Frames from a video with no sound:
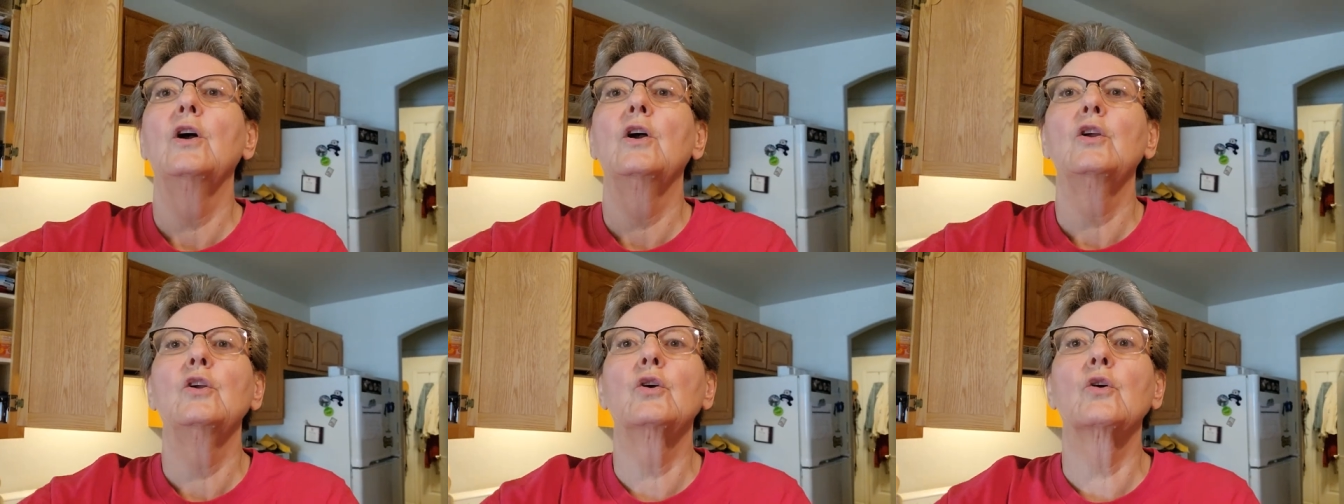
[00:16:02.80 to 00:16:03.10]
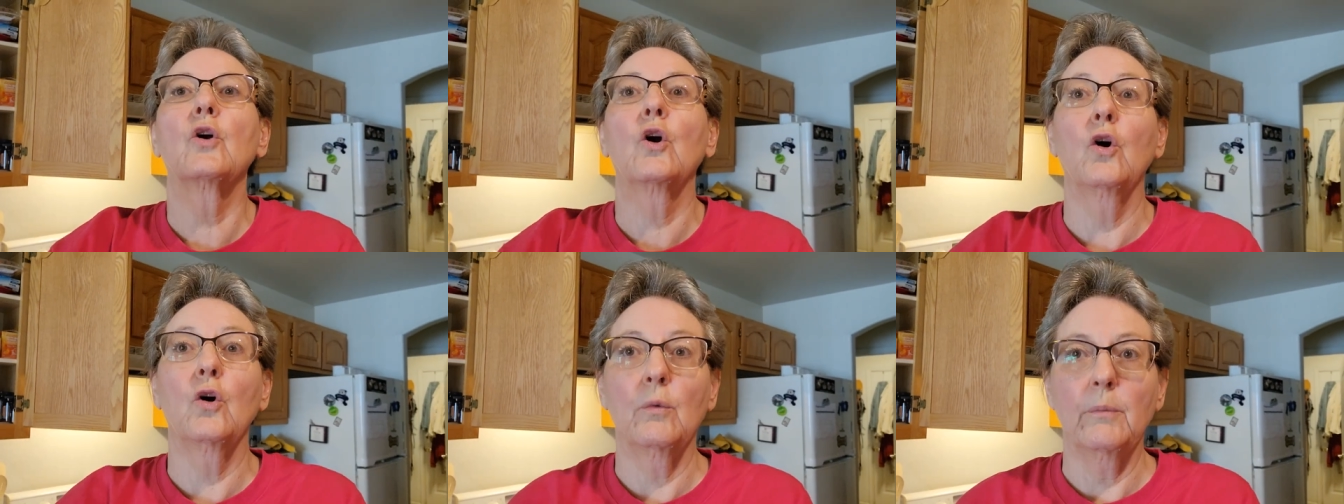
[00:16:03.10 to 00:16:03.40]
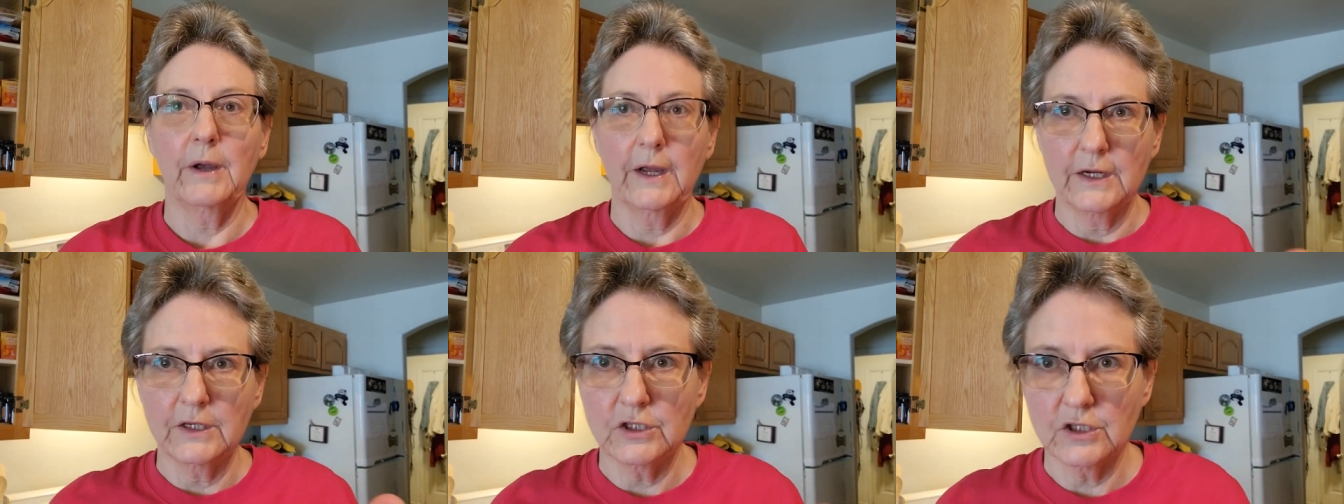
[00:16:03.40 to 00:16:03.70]
your
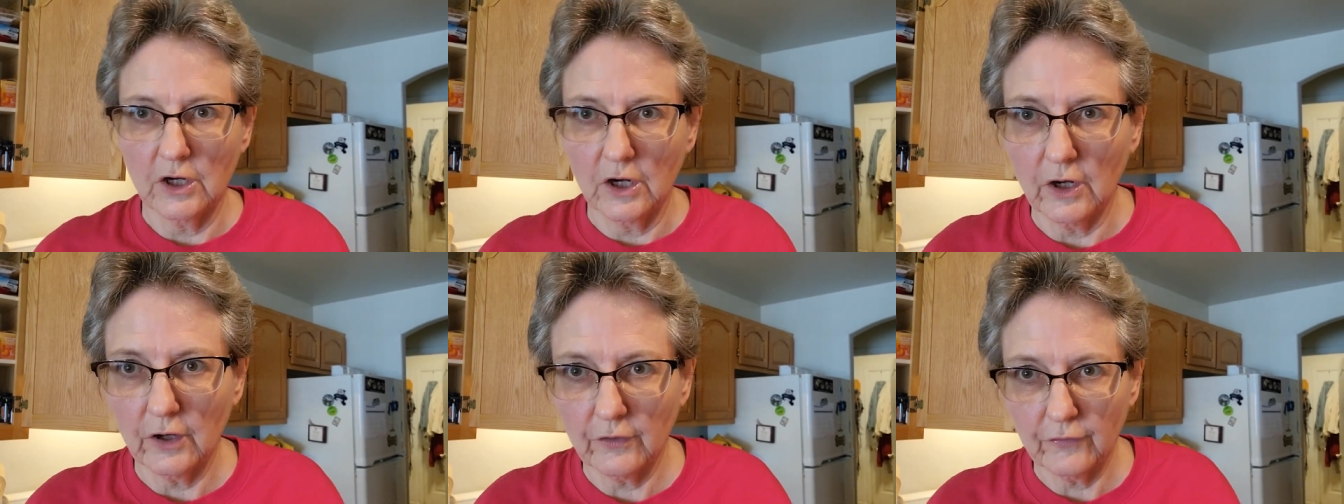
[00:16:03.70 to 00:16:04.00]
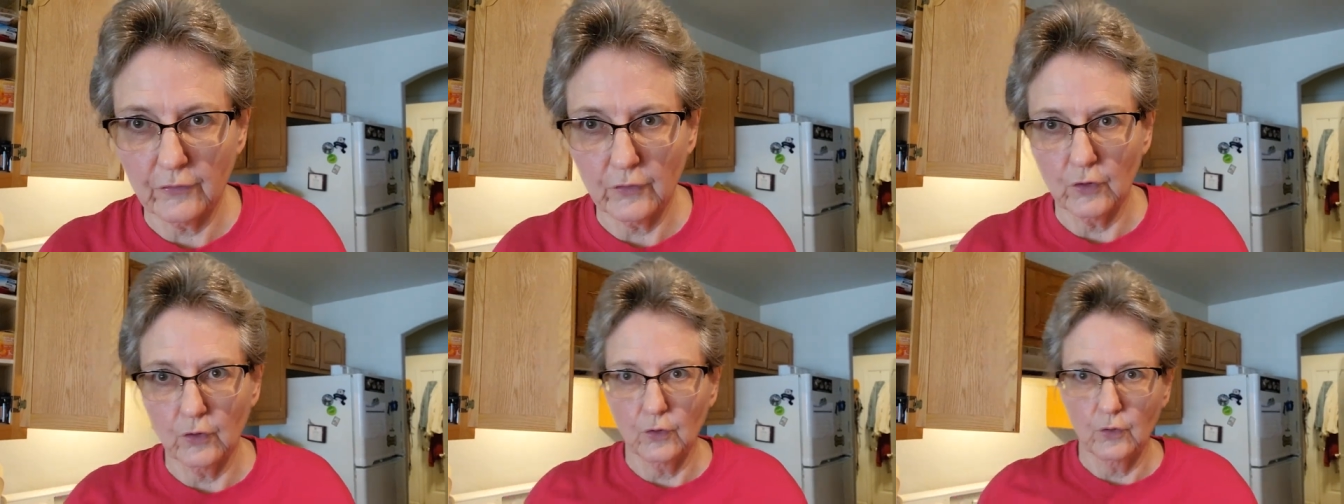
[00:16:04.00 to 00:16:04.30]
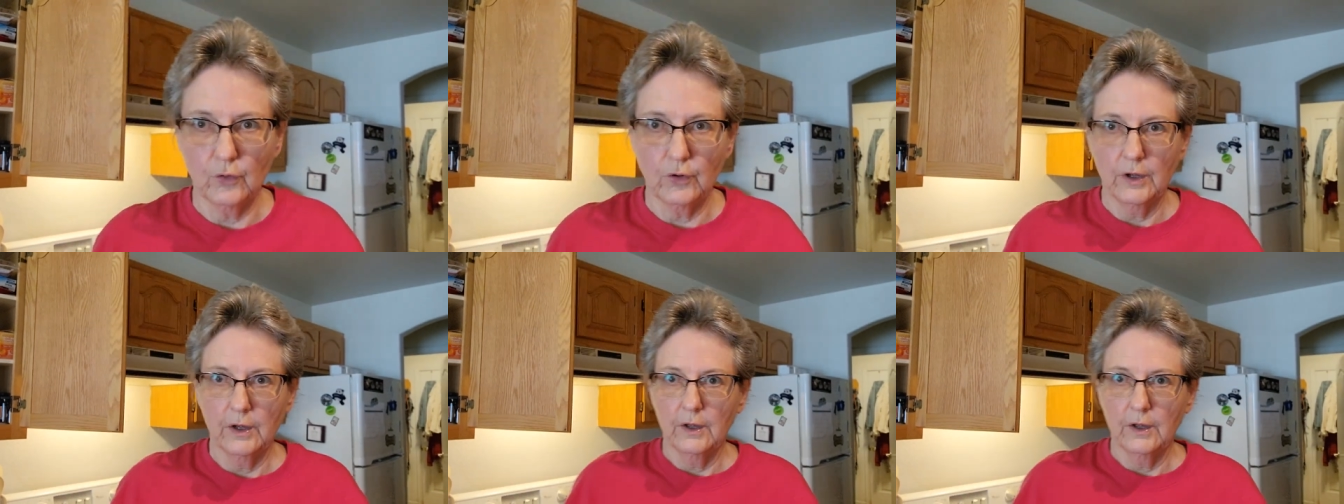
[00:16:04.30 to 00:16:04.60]
homemade dog
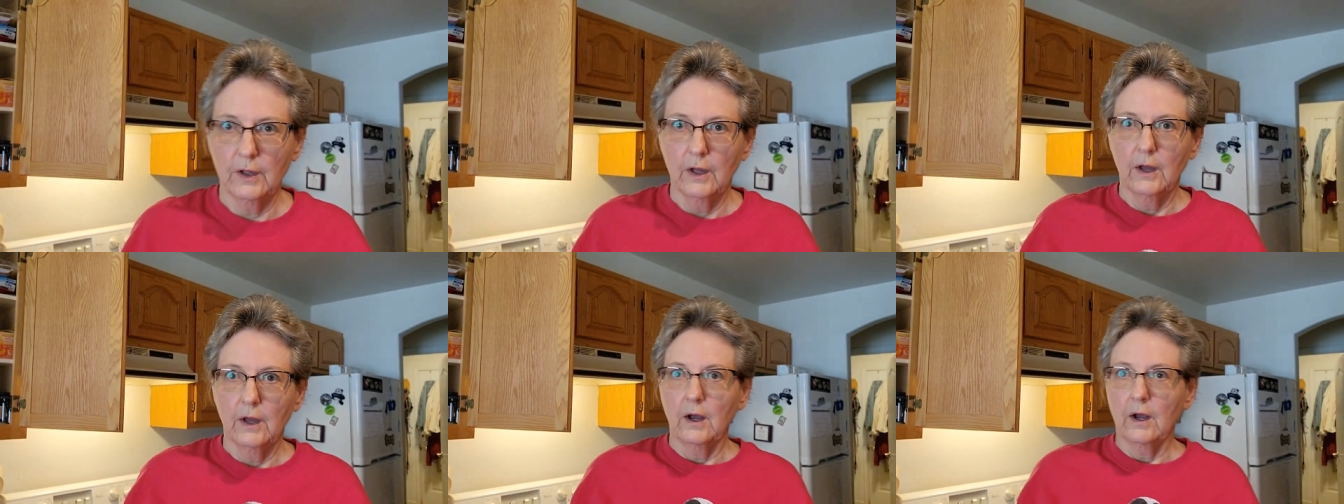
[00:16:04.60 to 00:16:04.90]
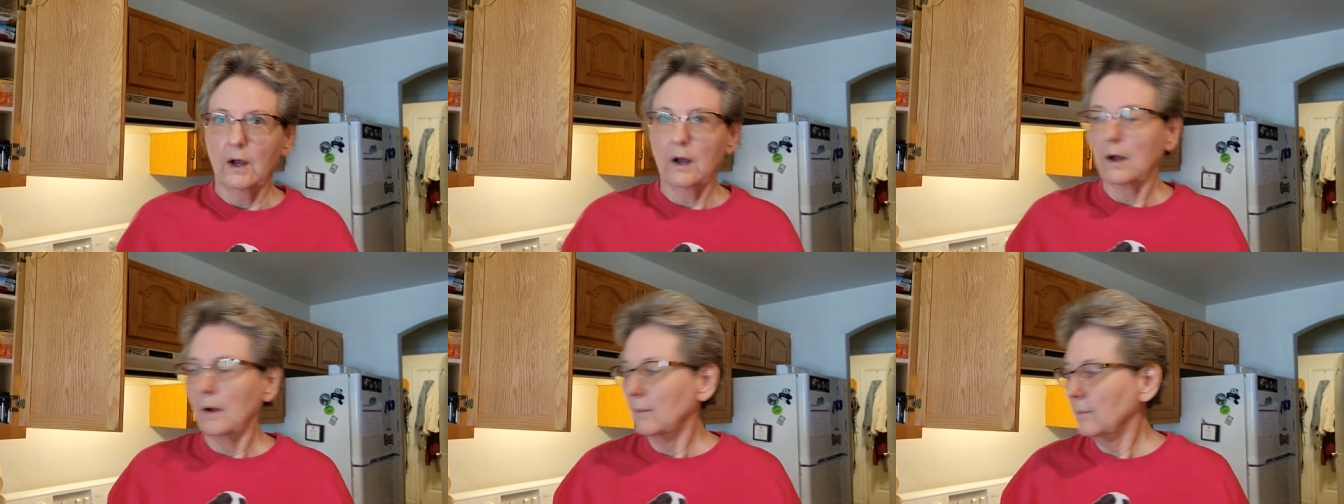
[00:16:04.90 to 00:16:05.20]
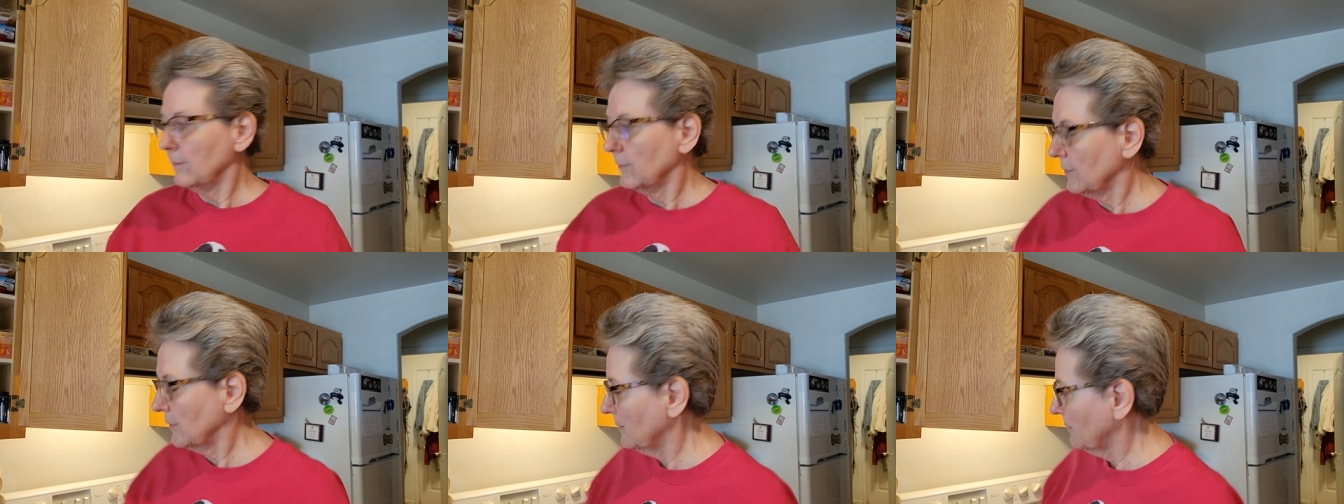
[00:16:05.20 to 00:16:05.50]
food,
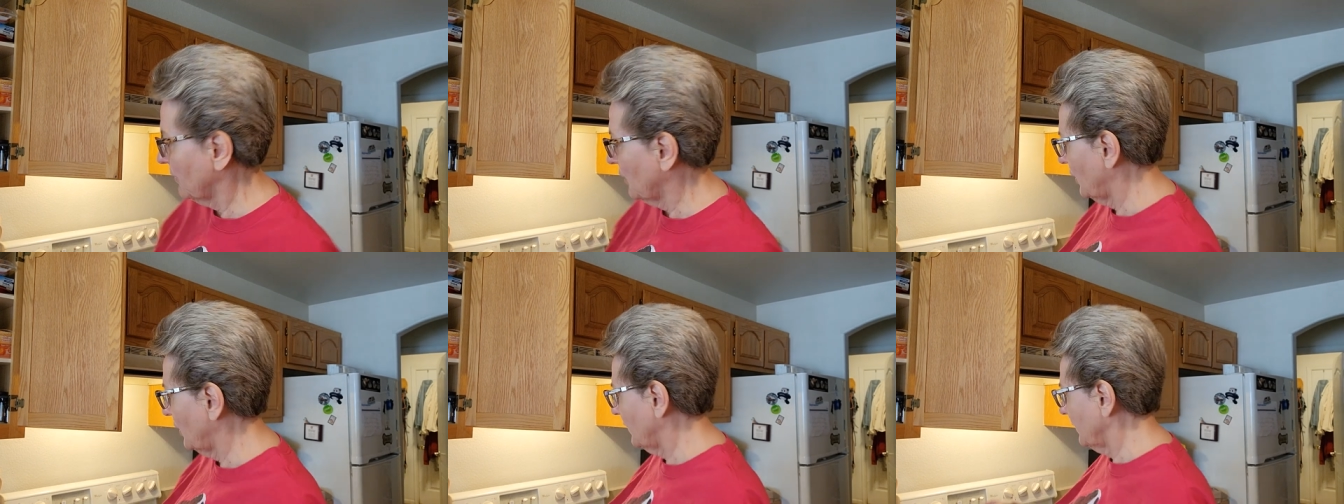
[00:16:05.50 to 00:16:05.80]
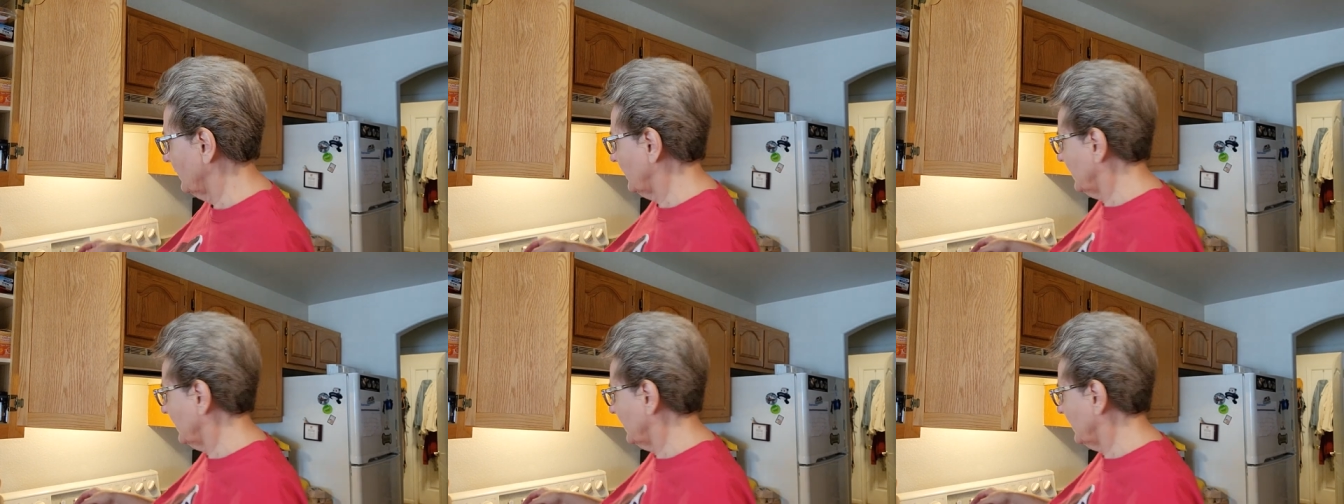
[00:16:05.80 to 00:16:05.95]
um, the part